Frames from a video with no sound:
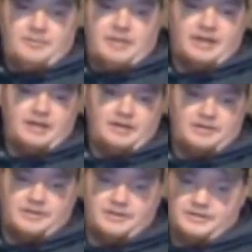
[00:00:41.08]
back here
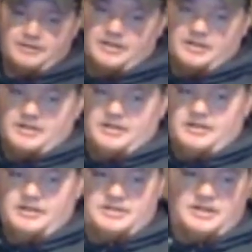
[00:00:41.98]
in the
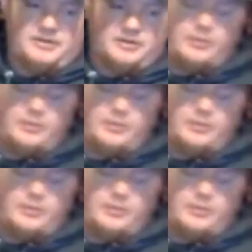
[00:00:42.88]
center of